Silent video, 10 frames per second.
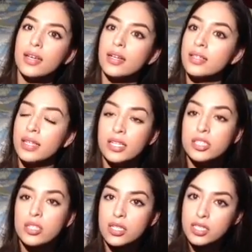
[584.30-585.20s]
And then I
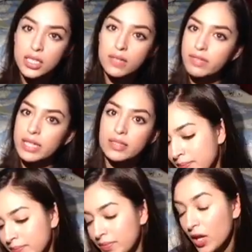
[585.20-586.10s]
just got sick of it.
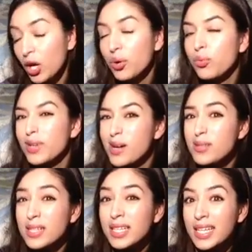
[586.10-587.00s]
Oh, when I
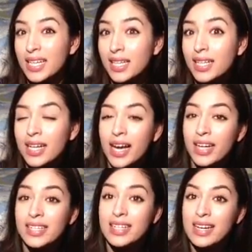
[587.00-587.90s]
was a kid and I
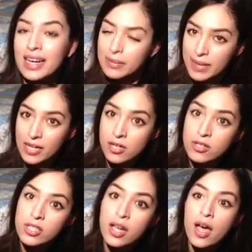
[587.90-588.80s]
had nightmares,